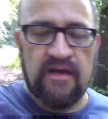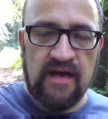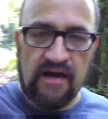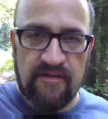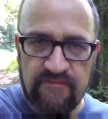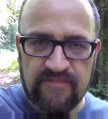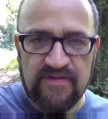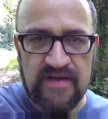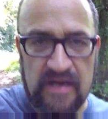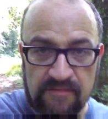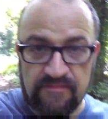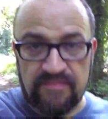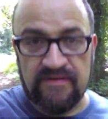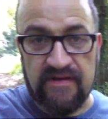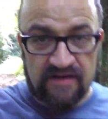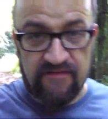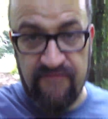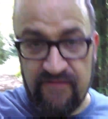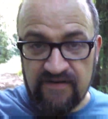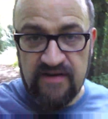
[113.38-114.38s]
I'm, I'm,
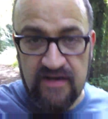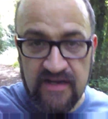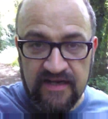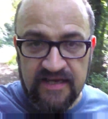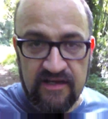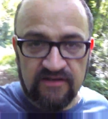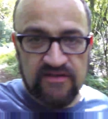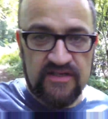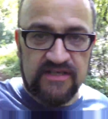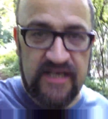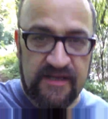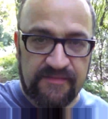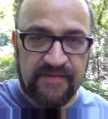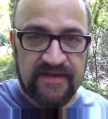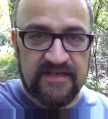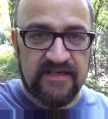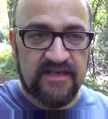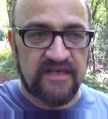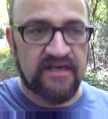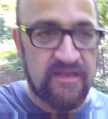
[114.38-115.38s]
I'm very lucky on
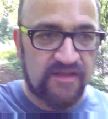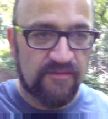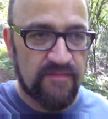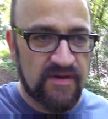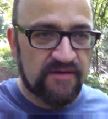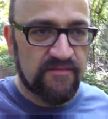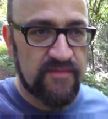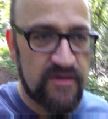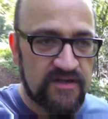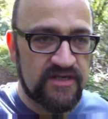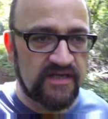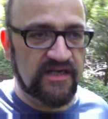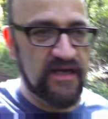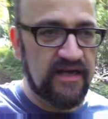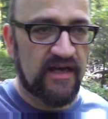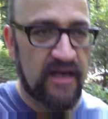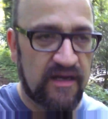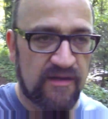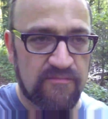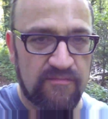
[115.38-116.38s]
Steemit at the moment.
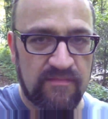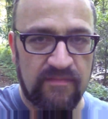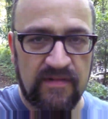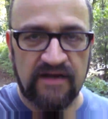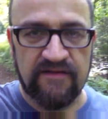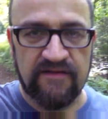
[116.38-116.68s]
Um,